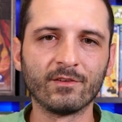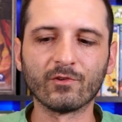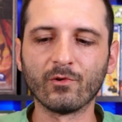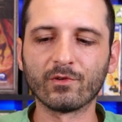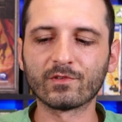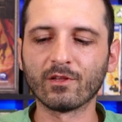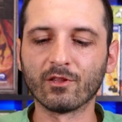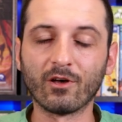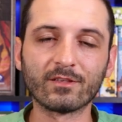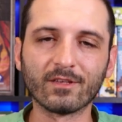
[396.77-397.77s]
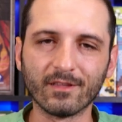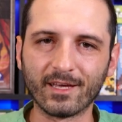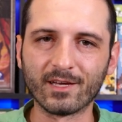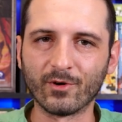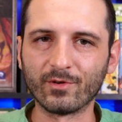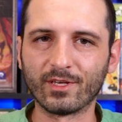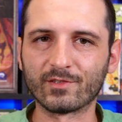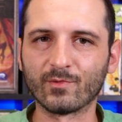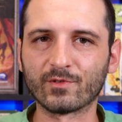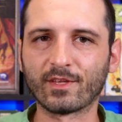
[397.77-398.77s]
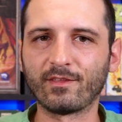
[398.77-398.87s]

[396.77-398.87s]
So there's a lot to like about Gizmos.